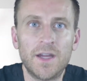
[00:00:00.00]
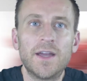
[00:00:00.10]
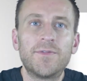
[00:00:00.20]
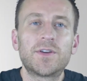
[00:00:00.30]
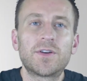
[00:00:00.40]

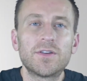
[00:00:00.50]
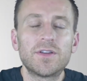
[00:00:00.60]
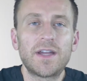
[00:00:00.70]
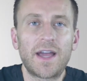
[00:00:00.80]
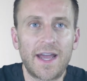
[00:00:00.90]
If you
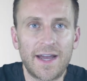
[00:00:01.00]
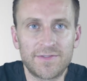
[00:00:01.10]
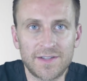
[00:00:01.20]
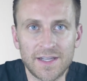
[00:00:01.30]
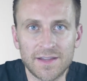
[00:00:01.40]
currently
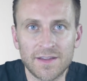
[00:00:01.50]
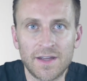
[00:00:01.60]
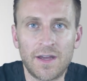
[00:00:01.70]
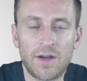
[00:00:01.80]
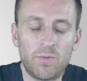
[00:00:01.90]
have teeth,
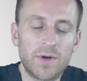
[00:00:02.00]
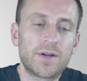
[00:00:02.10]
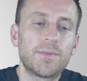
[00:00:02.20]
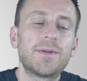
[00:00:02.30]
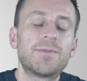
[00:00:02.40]
we're
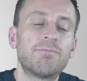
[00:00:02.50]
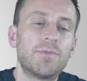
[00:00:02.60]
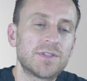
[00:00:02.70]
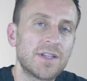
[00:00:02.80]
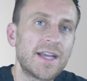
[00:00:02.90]
going to be
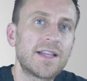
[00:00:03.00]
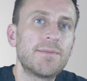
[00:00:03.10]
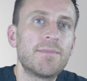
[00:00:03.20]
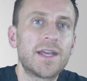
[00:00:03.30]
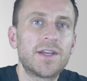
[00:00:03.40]
most
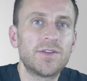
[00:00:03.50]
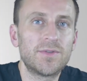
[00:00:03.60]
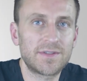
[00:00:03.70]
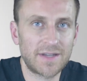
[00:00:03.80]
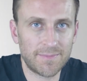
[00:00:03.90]
likely making
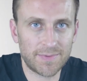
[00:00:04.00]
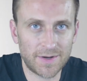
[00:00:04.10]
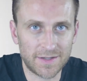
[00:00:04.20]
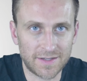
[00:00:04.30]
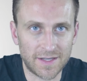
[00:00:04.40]
you a
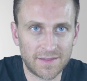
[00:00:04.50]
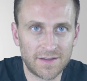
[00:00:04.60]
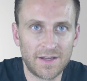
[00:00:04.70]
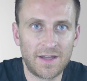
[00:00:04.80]
temporary teeth.